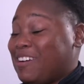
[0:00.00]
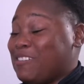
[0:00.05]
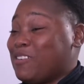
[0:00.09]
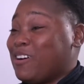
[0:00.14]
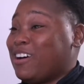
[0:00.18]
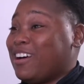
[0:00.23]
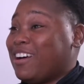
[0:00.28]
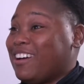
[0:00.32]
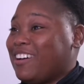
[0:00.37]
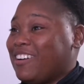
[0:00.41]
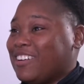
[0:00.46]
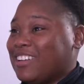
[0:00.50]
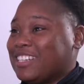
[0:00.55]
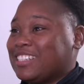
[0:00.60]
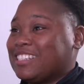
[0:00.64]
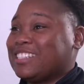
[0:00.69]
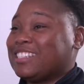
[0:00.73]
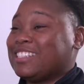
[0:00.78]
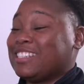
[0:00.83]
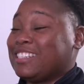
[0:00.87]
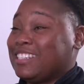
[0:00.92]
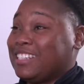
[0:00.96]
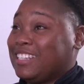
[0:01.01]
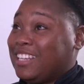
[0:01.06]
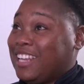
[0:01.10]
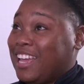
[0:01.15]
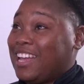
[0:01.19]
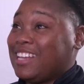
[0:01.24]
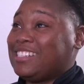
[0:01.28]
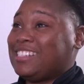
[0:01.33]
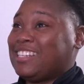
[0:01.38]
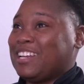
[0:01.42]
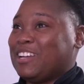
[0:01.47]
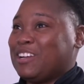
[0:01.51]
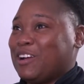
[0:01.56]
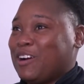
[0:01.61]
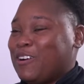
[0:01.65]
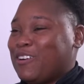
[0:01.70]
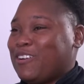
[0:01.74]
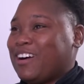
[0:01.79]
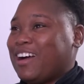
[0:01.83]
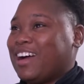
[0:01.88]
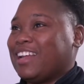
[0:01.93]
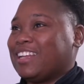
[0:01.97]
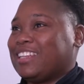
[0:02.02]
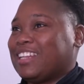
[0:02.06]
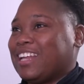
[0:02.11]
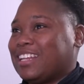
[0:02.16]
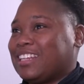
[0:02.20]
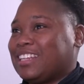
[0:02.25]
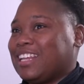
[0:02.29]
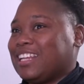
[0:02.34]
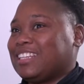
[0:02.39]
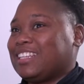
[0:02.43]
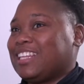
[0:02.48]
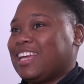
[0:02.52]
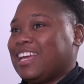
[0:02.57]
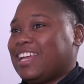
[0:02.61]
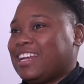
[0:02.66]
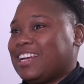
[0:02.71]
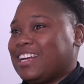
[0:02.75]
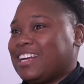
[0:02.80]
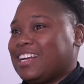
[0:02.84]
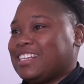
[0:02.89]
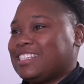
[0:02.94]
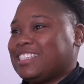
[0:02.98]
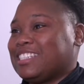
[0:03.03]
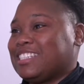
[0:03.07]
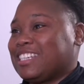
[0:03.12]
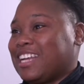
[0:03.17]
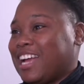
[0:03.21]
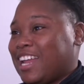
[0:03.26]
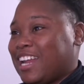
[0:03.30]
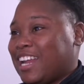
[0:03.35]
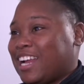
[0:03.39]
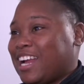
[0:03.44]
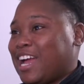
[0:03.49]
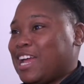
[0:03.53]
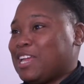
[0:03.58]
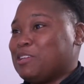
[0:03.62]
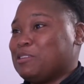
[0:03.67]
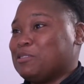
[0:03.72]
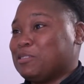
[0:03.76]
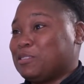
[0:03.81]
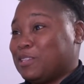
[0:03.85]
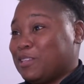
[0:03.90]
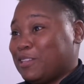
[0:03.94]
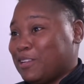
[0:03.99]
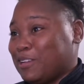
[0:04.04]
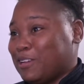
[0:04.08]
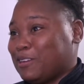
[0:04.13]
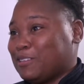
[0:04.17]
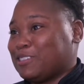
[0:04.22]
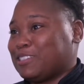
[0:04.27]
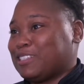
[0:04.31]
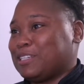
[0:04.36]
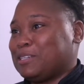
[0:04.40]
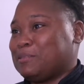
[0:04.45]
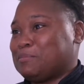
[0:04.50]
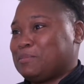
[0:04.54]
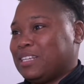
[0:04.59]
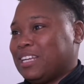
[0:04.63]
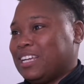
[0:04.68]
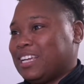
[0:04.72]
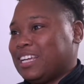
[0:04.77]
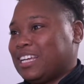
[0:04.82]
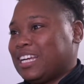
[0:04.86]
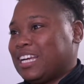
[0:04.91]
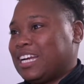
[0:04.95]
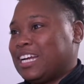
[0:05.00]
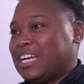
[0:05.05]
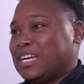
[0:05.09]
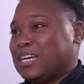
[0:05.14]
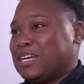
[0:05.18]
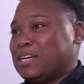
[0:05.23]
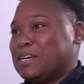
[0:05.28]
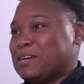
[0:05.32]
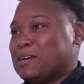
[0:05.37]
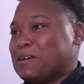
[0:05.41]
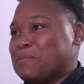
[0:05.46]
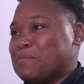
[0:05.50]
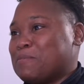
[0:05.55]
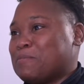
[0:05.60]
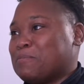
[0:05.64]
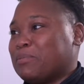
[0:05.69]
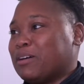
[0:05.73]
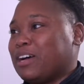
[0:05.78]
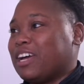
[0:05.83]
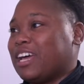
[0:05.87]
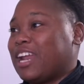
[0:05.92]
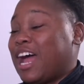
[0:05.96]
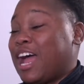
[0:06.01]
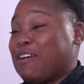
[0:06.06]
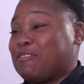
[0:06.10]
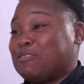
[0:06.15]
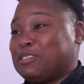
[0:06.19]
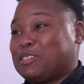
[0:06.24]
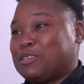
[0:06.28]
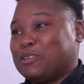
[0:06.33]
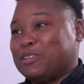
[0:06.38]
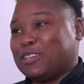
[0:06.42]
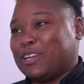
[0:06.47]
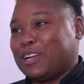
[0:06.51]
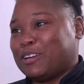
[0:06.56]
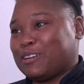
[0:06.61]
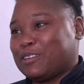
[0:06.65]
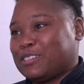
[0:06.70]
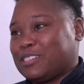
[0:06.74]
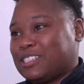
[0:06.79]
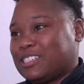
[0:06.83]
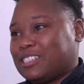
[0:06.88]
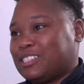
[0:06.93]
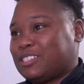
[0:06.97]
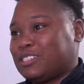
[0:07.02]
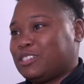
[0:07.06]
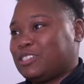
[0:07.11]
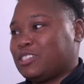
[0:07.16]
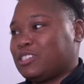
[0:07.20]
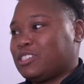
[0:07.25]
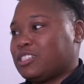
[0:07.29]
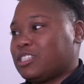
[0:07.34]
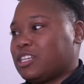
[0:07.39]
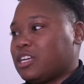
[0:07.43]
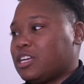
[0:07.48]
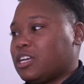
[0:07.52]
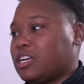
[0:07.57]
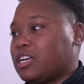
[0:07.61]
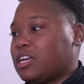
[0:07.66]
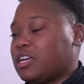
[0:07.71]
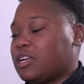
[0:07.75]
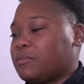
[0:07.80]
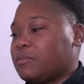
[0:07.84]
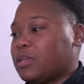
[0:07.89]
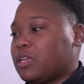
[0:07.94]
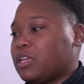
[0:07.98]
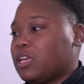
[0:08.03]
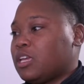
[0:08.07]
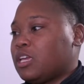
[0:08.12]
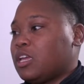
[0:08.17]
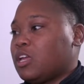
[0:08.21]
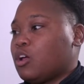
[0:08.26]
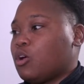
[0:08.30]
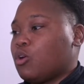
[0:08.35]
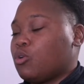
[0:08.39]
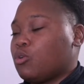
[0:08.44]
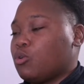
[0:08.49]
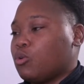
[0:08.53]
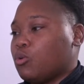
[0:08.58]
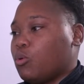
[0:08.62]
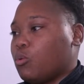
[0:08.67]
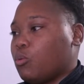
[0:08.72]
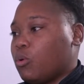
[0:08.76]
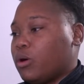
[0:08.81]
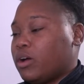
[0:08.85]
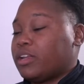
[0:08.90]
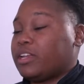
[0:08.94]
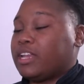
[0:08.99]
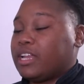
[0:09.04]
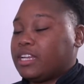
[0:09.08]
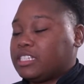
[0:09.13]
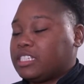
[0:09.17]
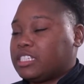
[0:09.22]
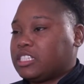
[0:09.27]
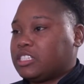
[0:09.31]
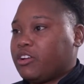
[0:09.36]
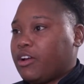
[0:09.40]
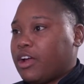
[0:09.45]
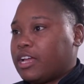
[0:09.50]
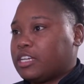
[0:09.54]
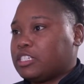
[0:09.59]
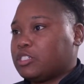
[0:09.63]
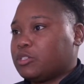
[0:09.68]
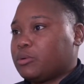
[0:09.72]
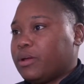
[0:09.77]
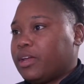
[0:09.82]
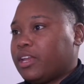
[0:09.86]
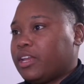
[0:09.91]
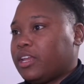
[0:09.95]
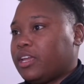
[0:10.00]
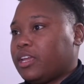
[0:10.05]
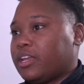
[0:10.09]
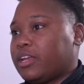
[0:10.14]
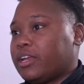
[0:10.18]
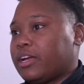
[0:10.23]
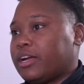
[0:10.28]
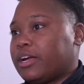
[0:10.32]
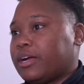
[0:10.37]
well, yes and no. I think that she's kind of got used to the no sleep thing. But I have two younger sisters, one that just graduated